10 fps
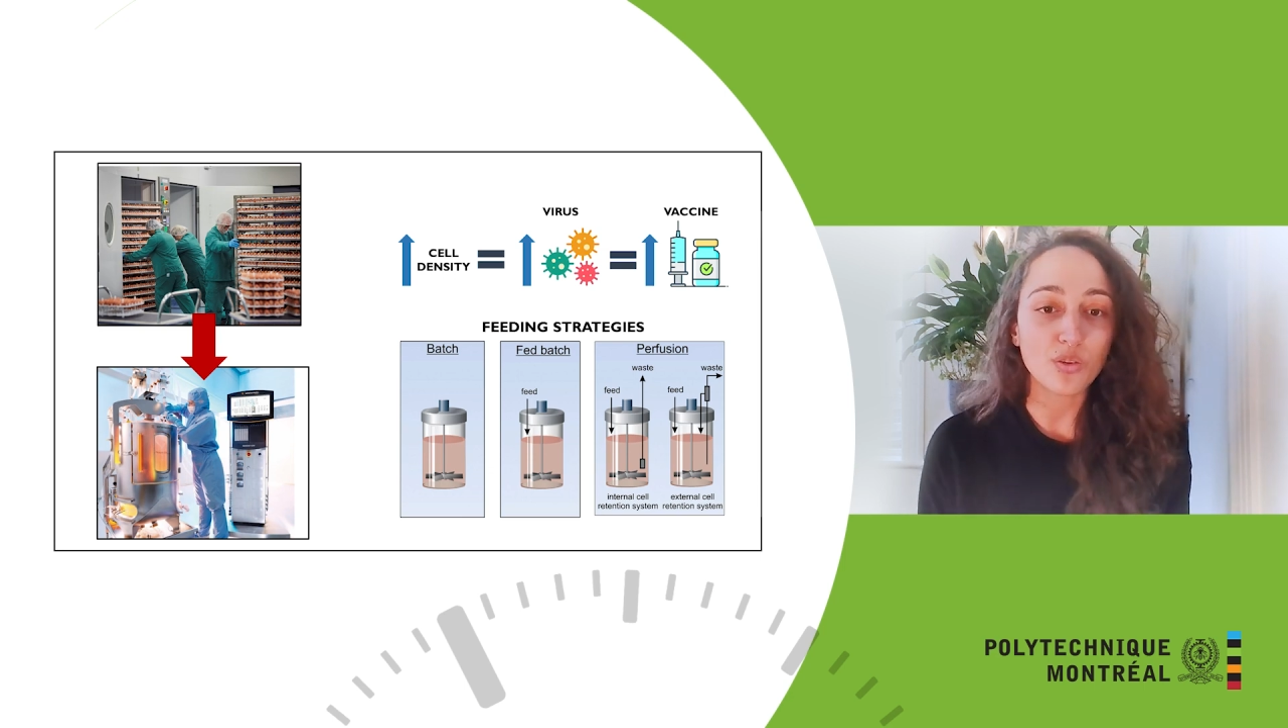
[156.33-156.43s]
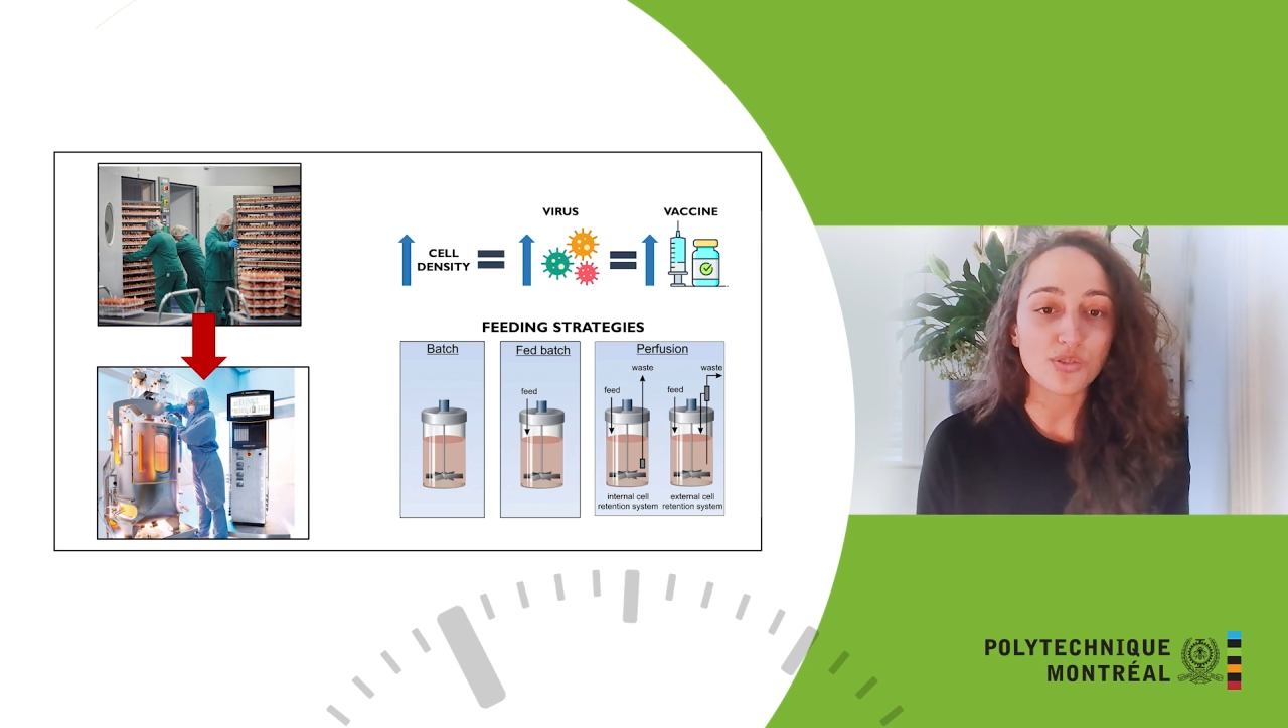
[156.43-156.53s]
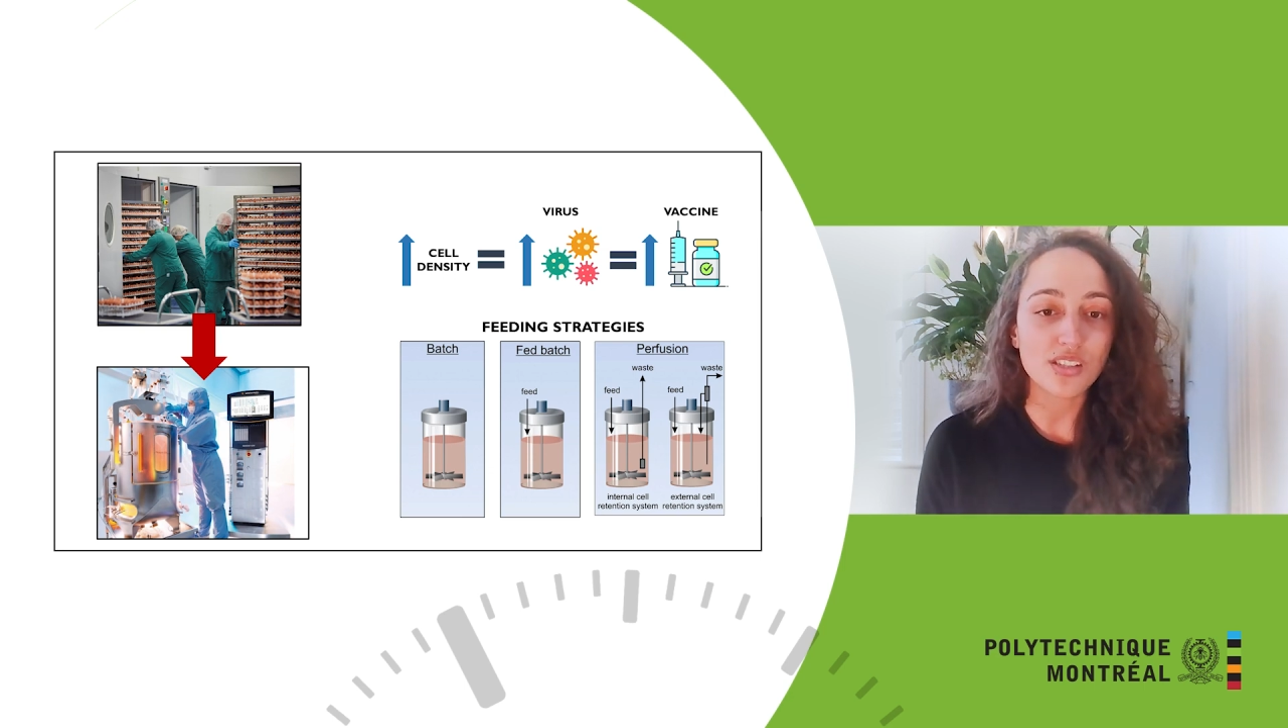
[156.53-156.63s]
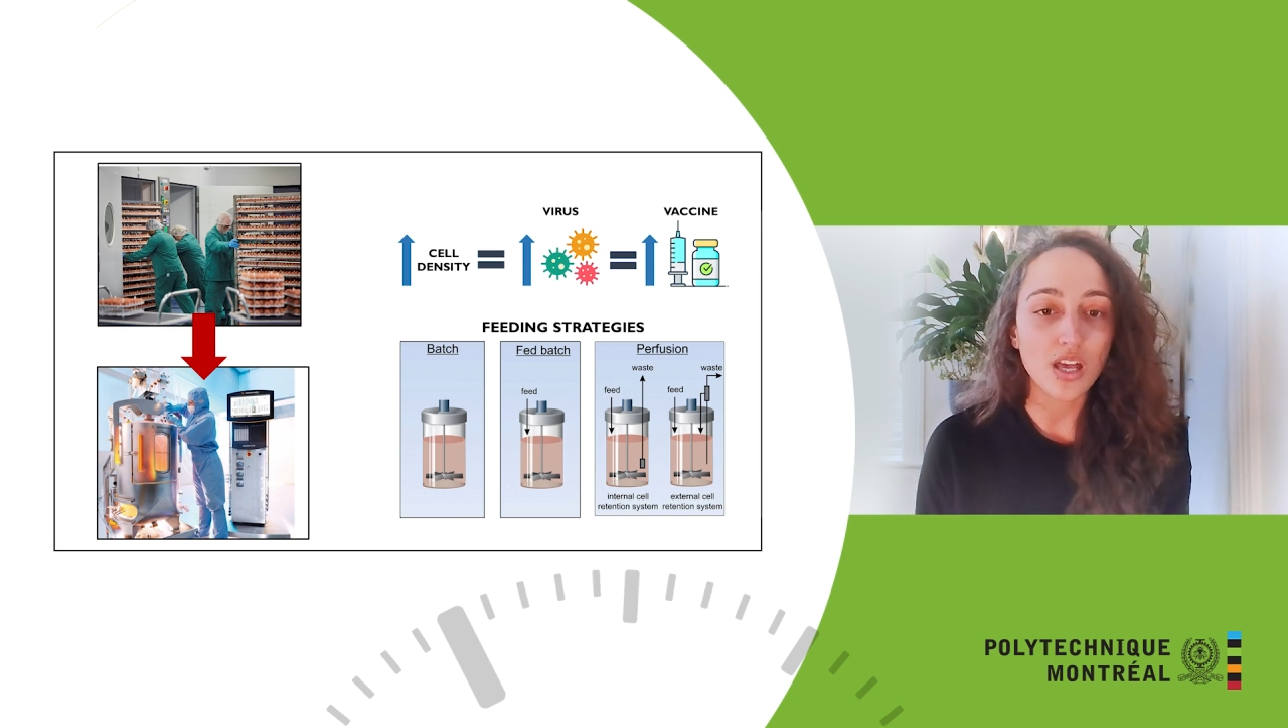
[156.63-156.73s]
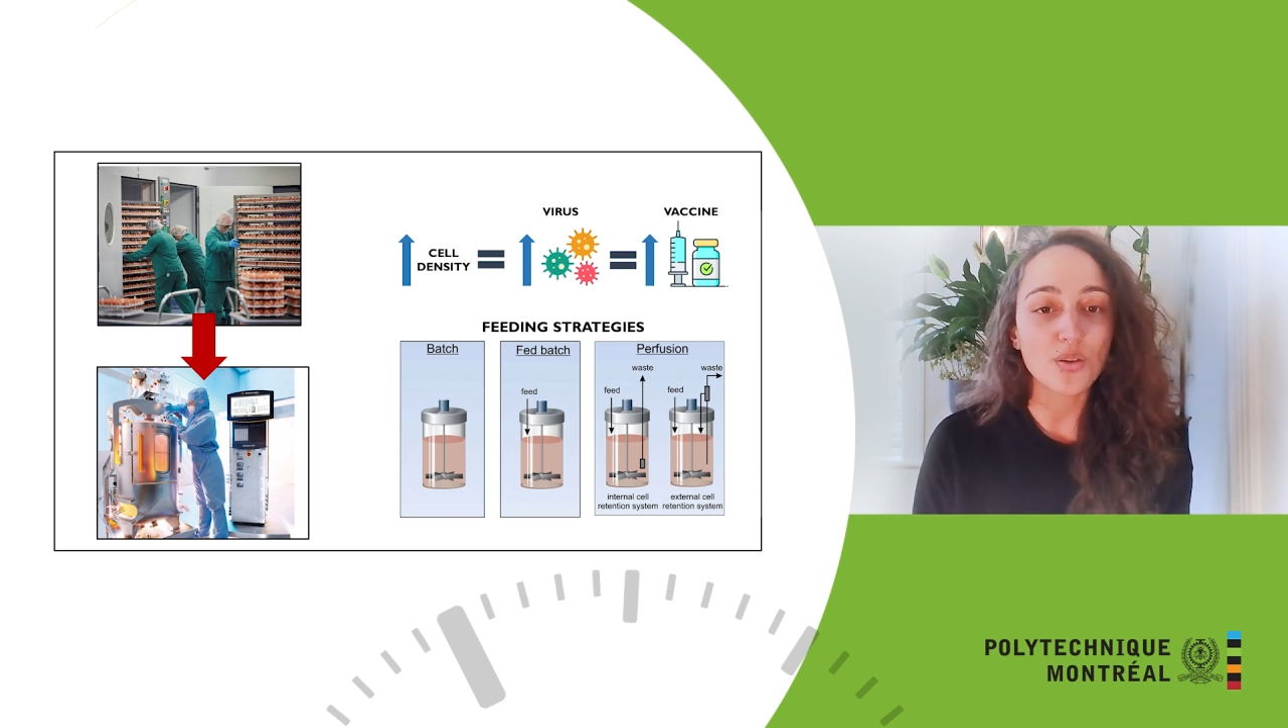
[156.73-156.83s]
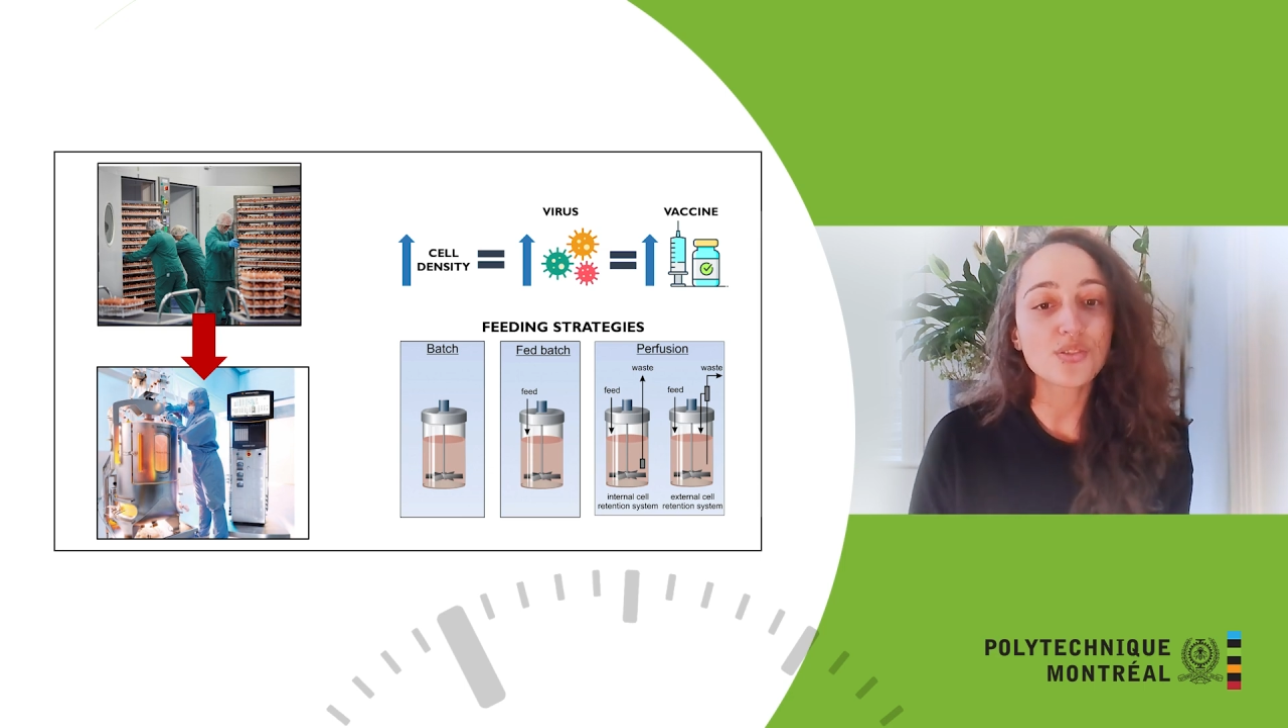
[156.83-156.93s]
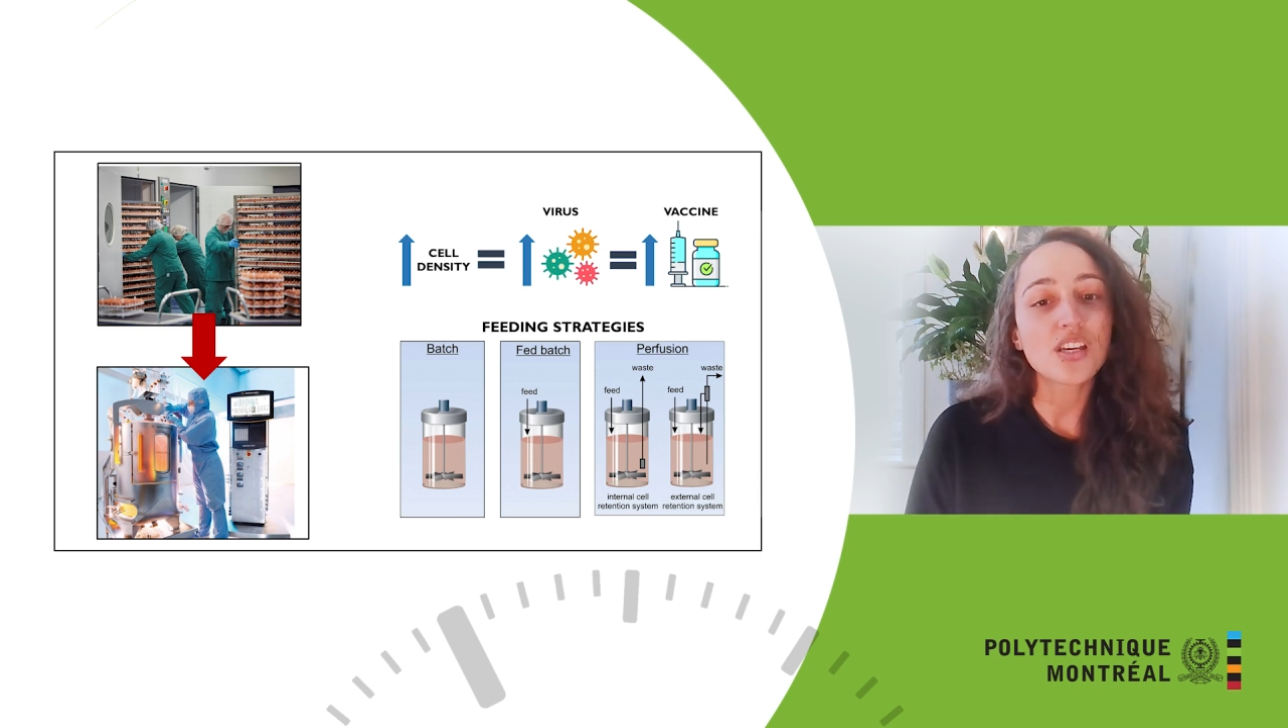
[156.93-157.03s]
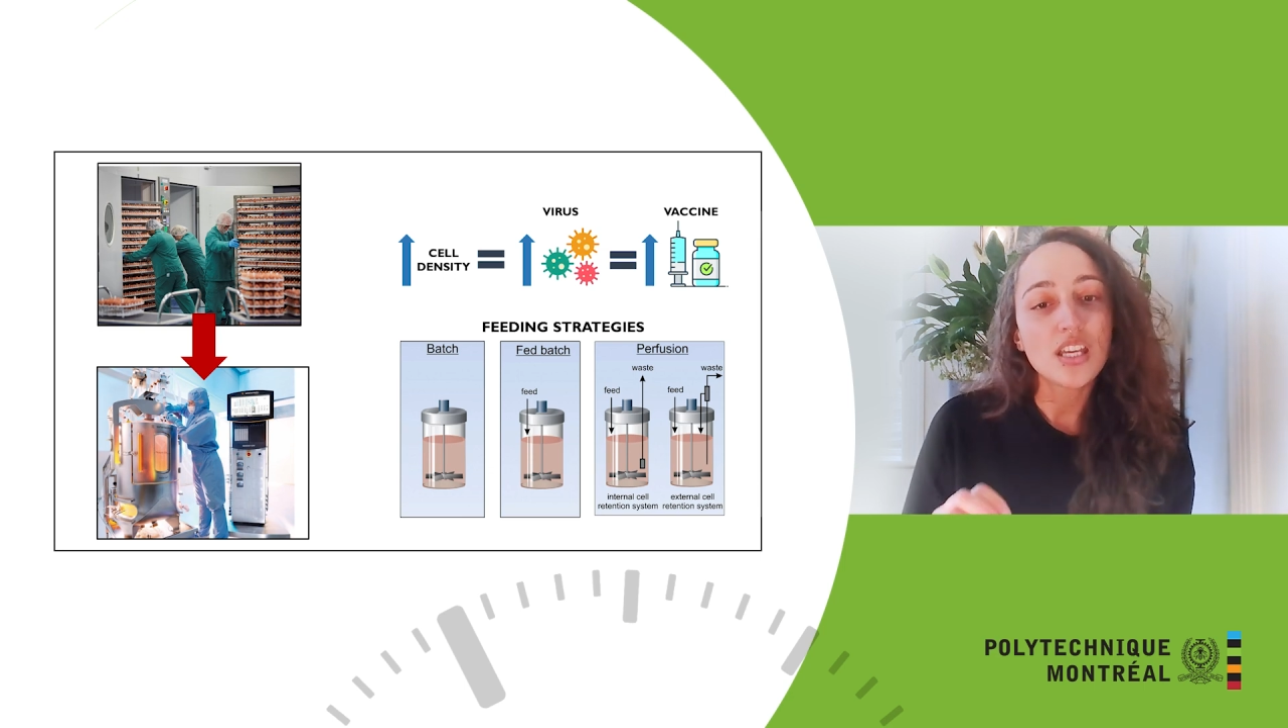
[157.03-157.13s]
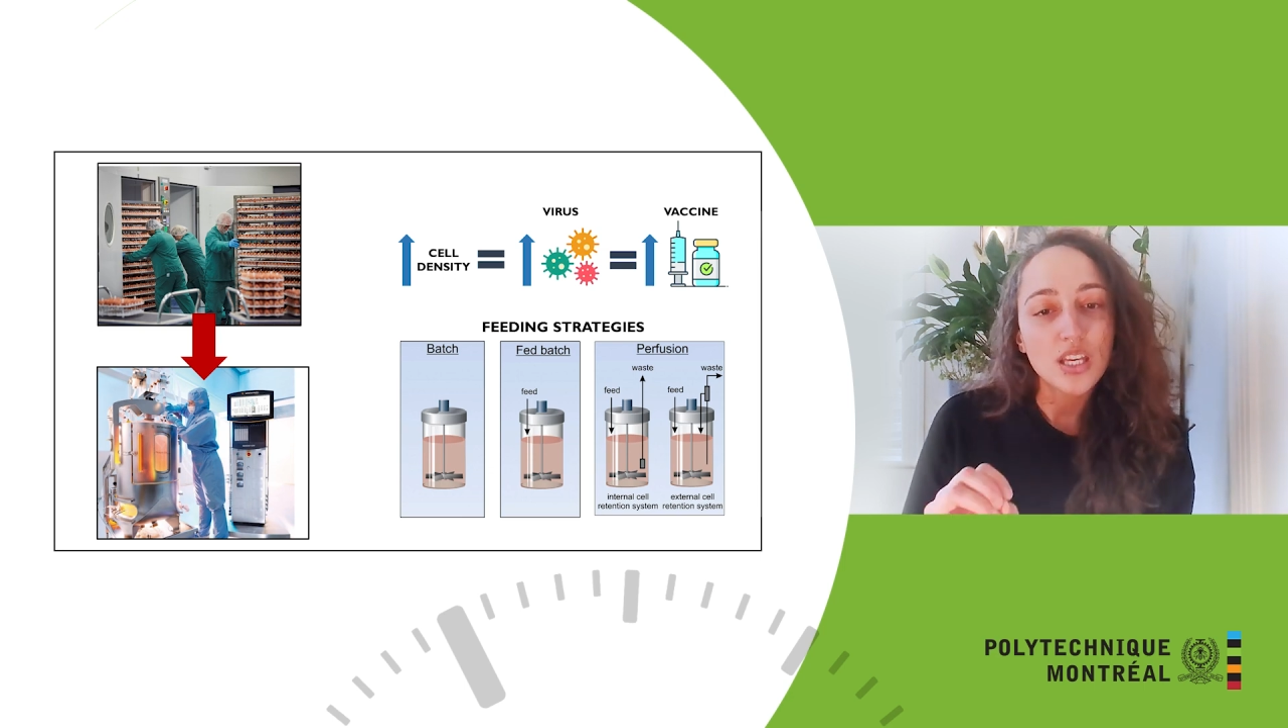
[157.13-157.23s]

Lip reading: those cells